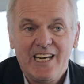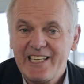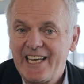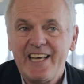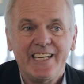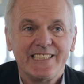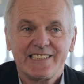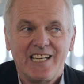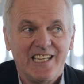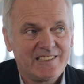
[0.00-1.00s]
again,
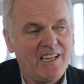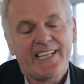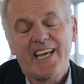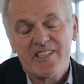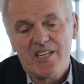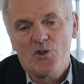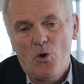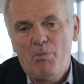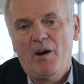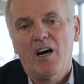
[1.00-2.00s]
it's, I guess it's
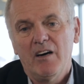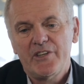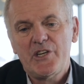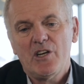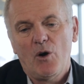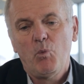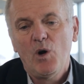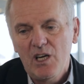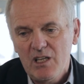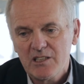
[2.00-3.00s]
all part of an, a
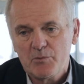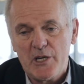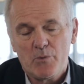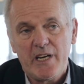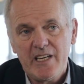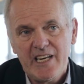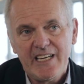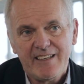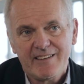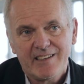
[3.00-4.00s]
world which we
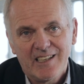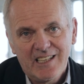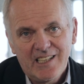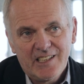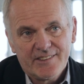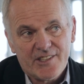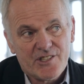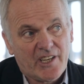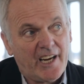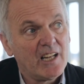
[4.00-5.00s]
need the
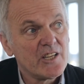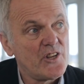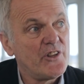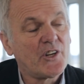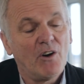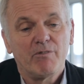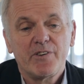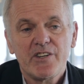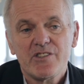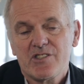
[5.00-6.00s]
skills and the
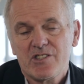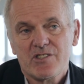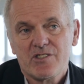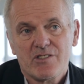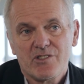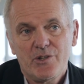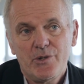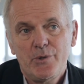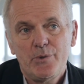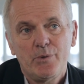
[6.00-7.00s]
confidence
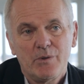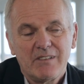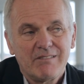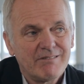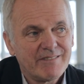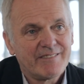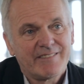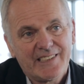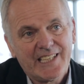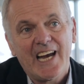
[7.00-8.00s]
to
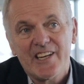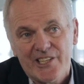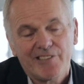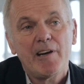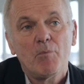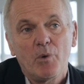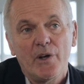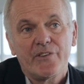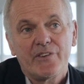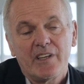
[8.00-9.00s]
get to grip
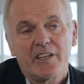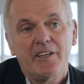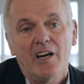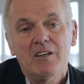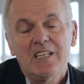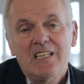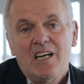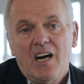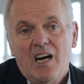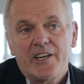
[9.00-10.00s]
with. And, you know,
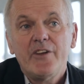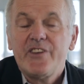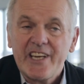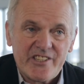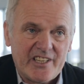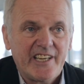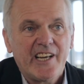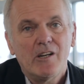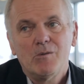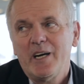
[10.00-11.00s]
I don't think it's going to
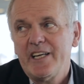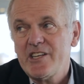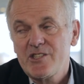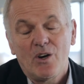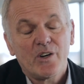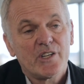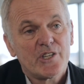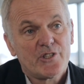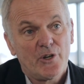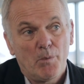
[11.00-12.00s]
go away and it's not going
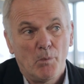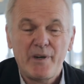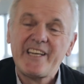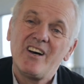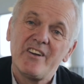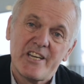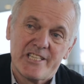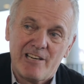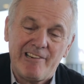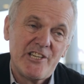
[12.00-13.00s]
to stop, and we can't
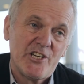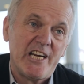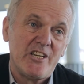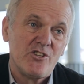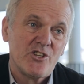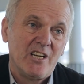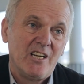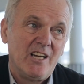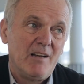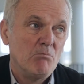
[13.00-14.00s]
necessarily change
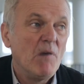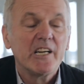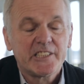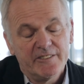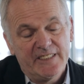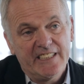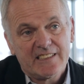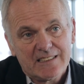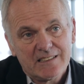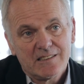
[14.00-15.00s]
much of it